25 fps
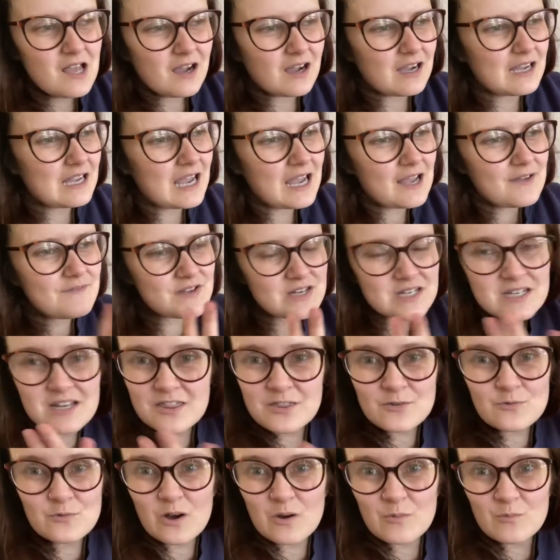I have
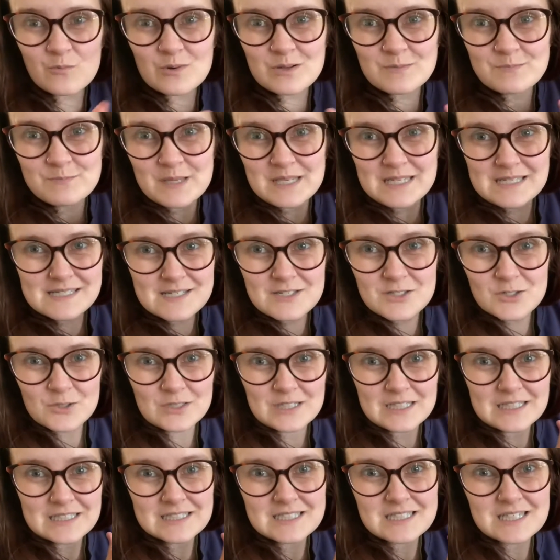another one with beads on
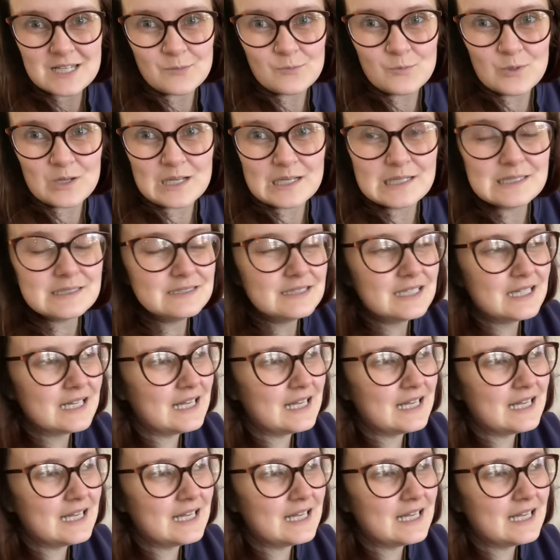it somewhere.